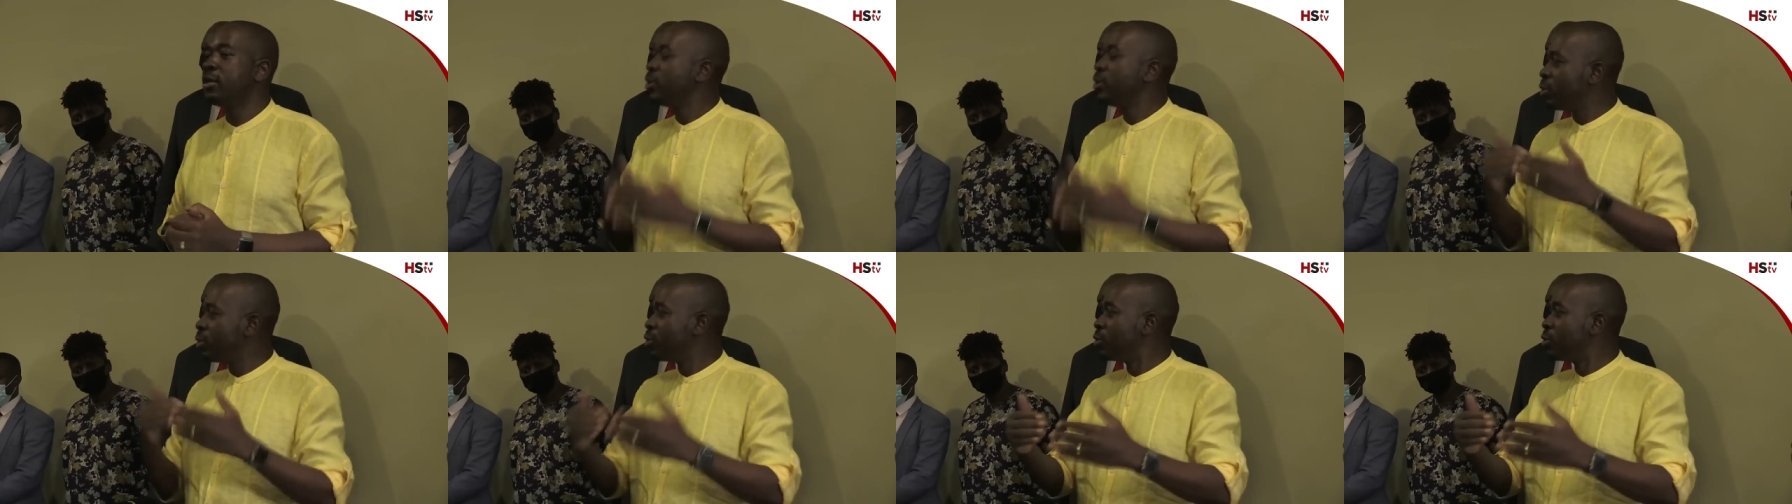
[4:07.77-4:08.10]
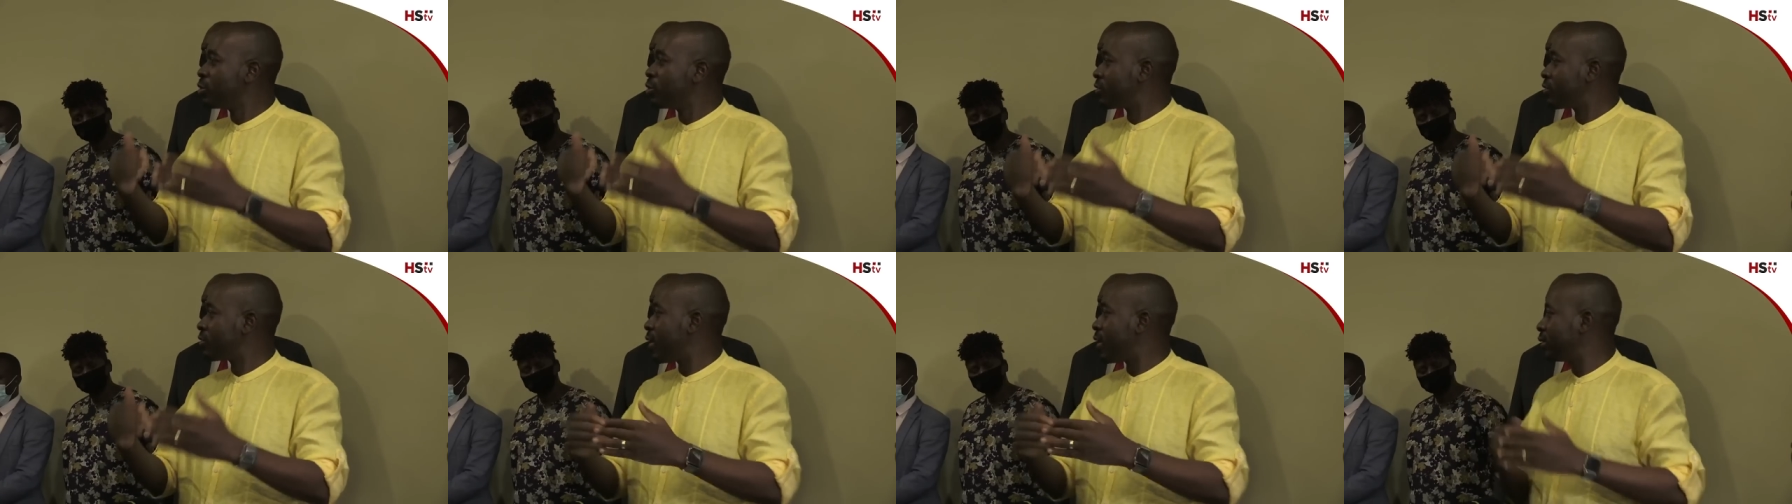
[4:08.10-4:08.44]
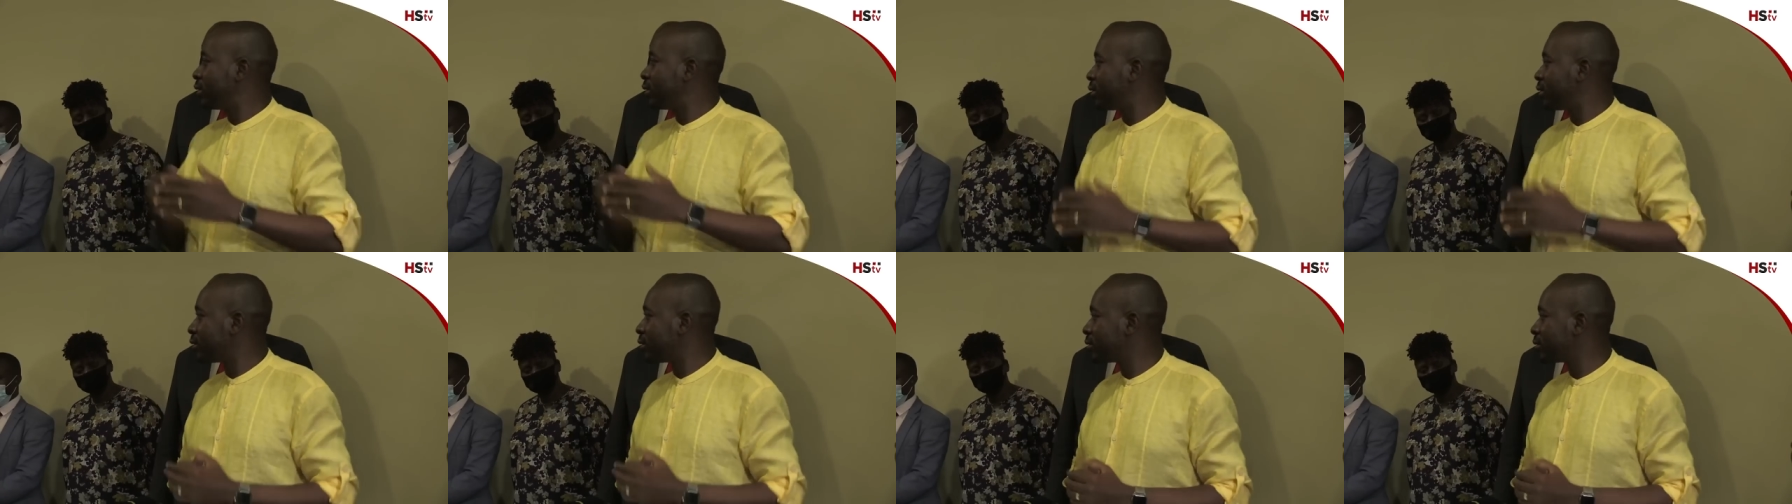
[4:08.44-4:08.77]
new
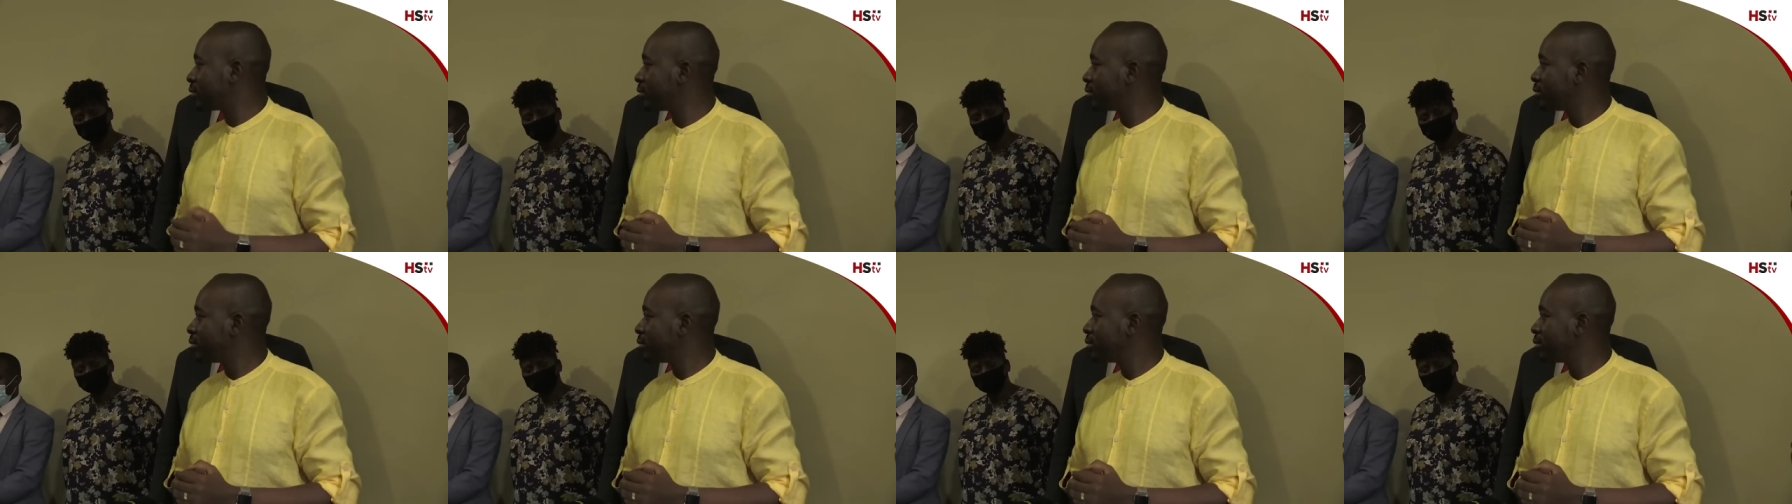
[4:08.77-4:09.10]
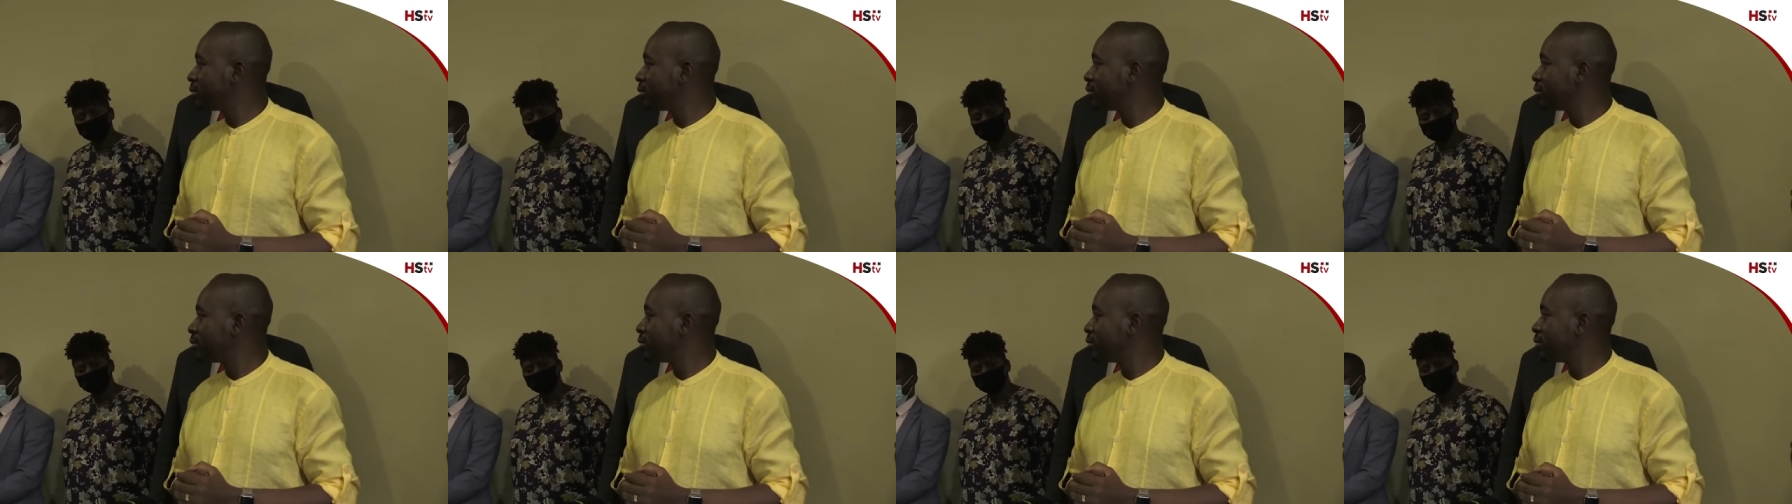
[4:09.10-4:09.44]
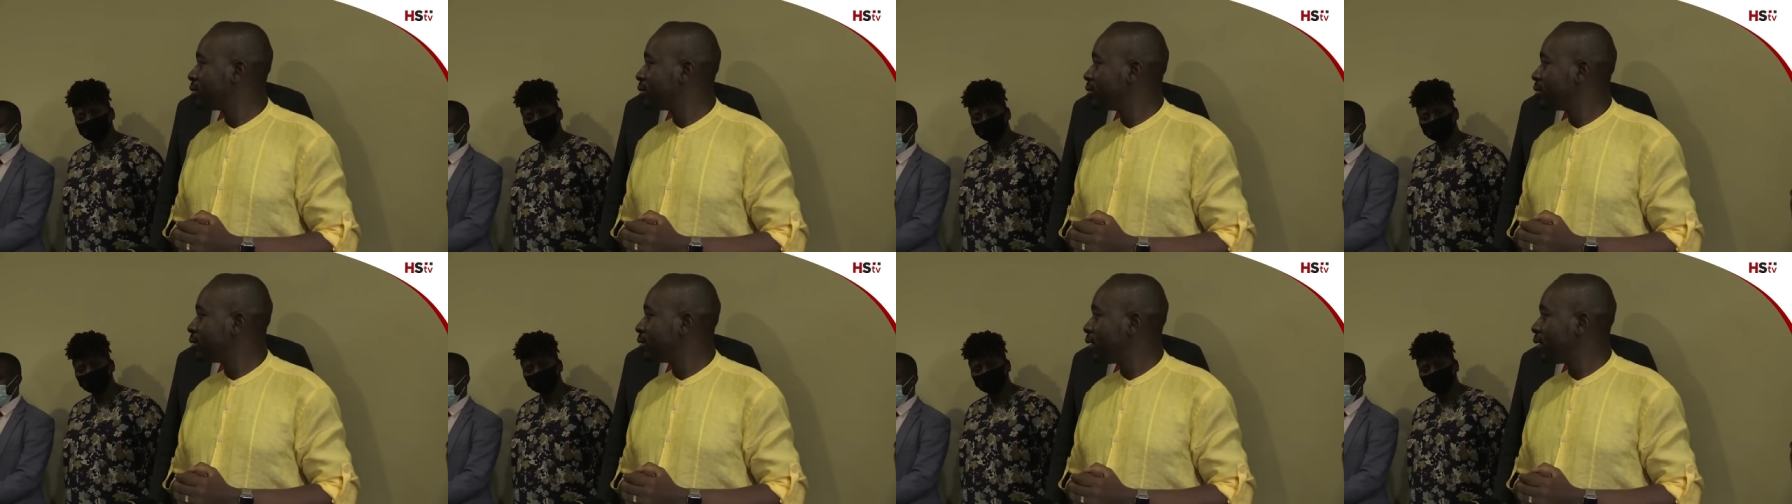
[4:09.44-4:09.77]
structures.
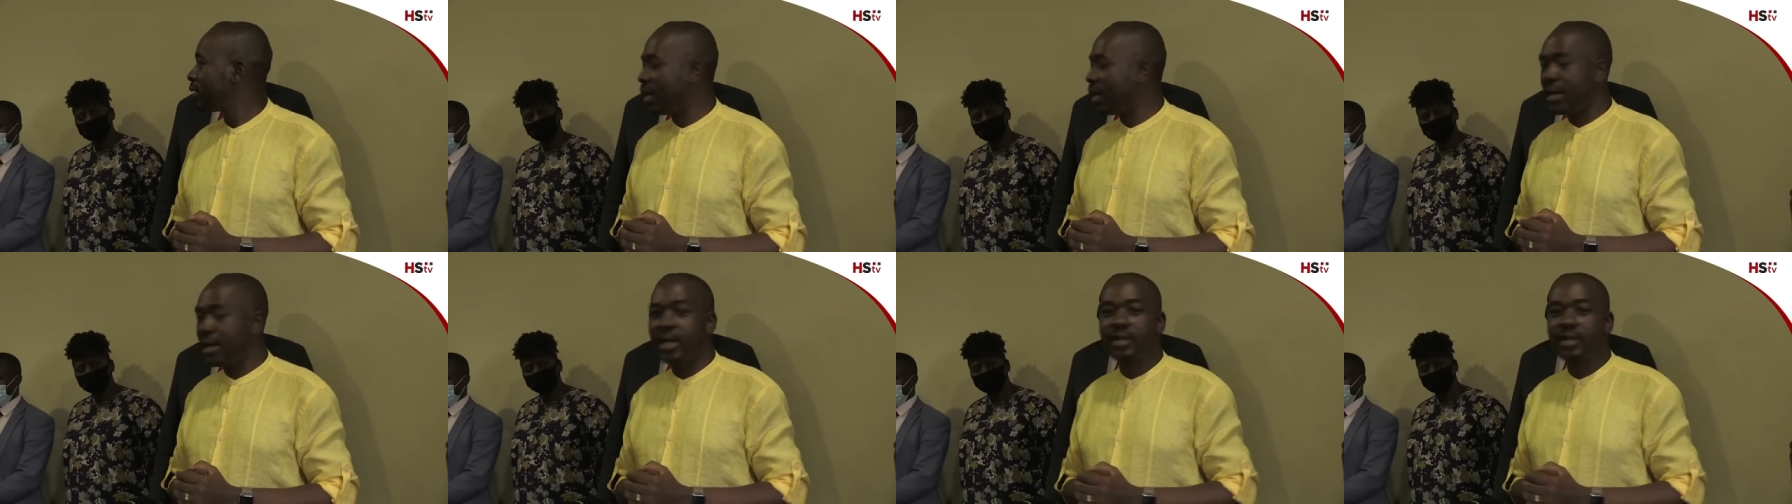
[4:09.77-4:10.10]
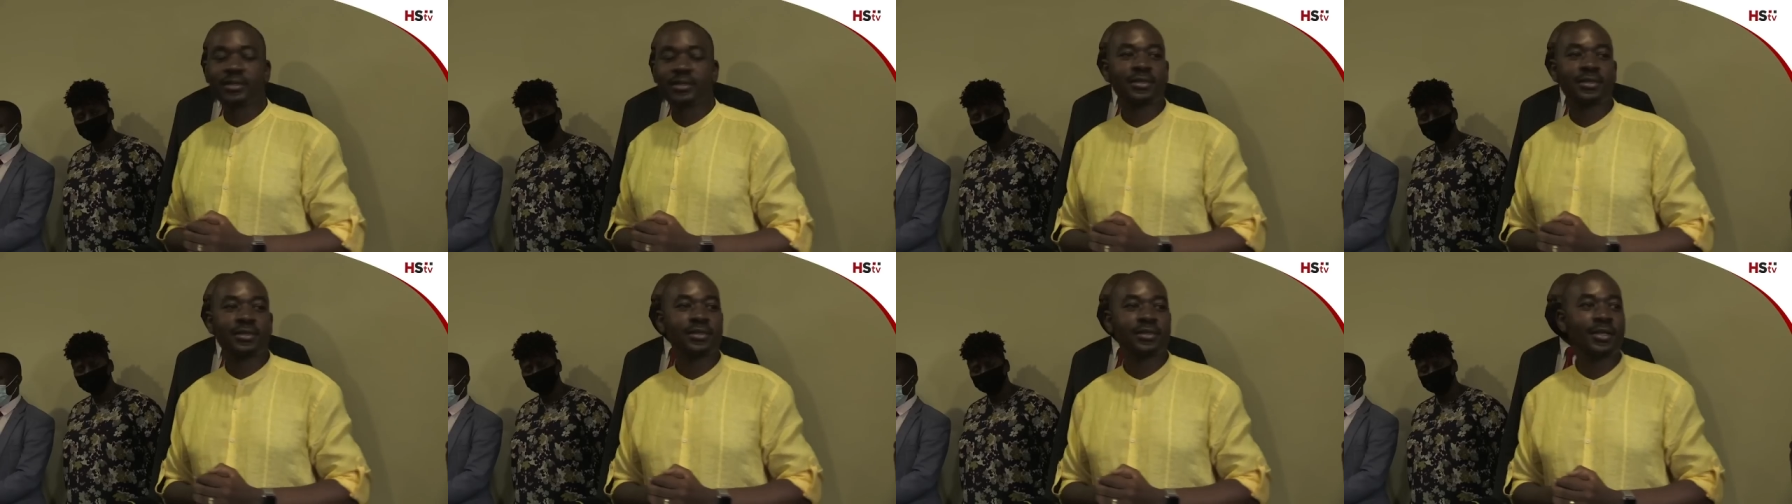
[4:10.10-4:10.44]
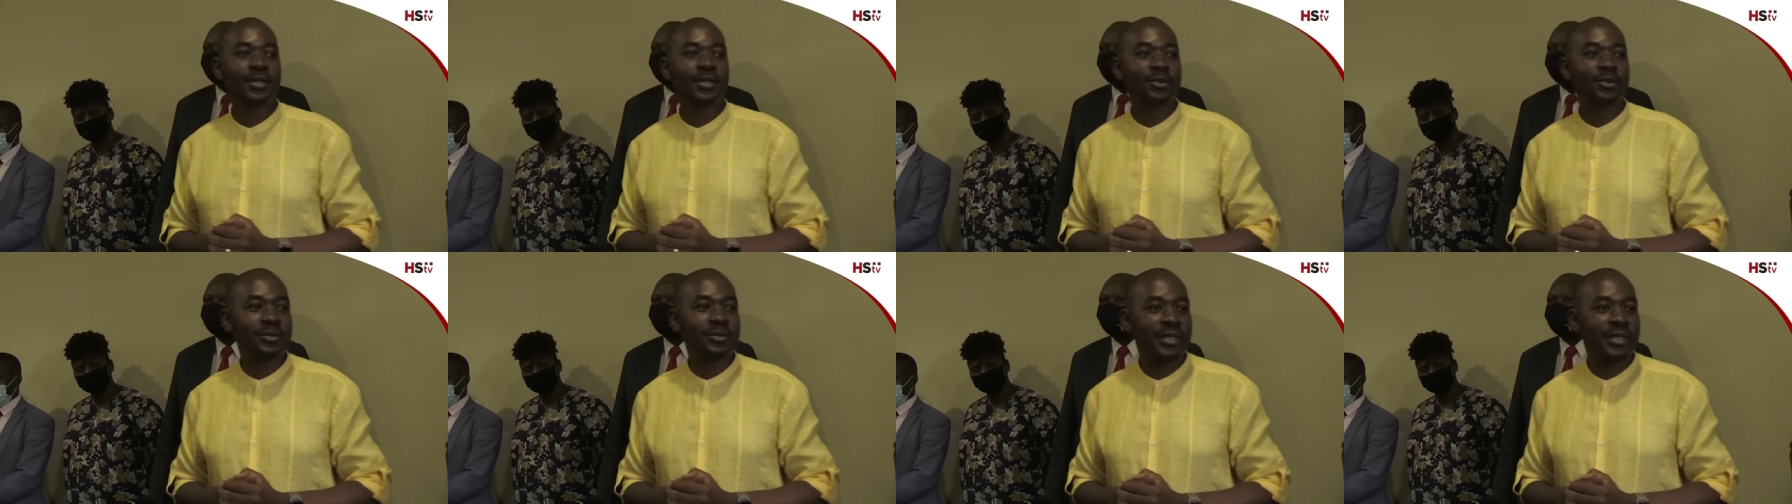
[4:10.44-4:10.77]
Alas, they
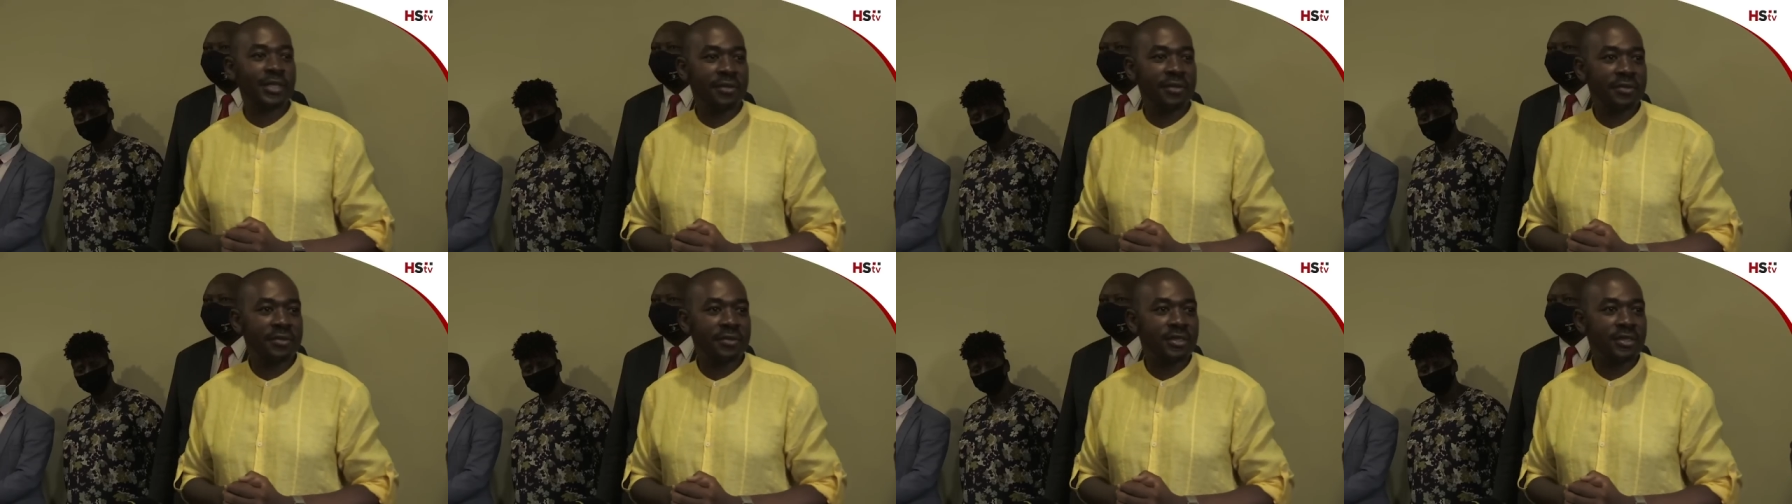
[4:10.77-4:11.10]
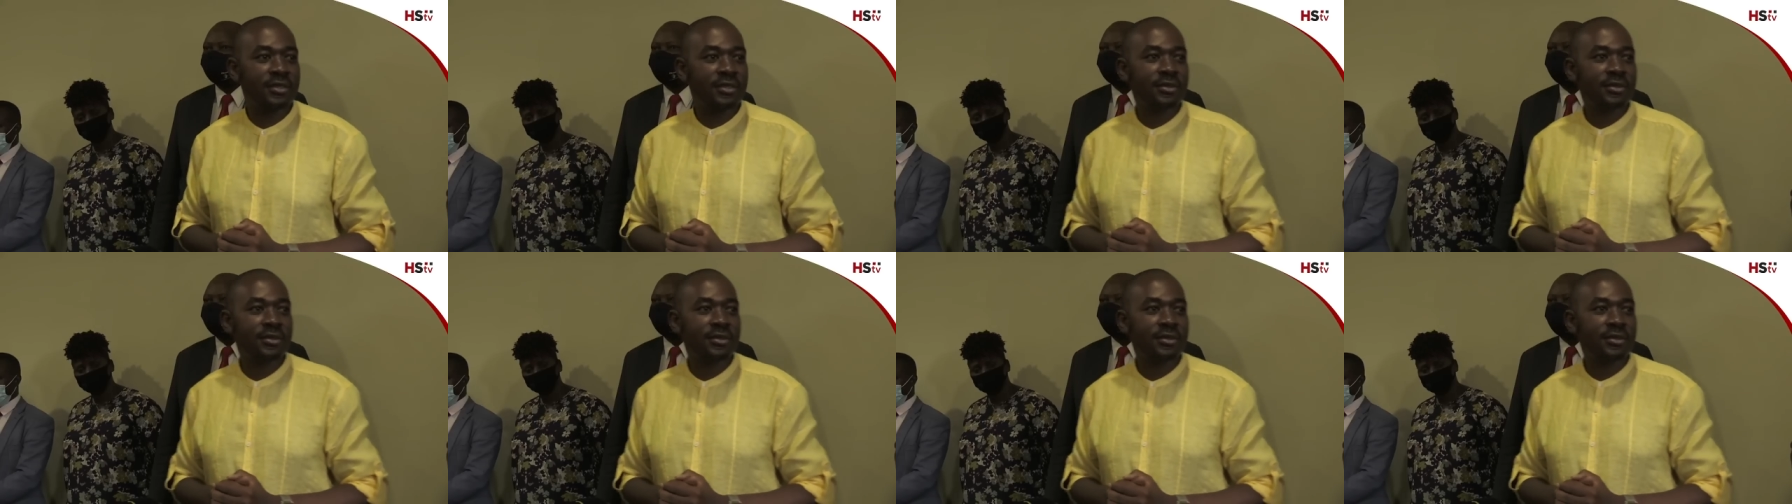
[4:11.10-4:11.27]
wouldn't have it.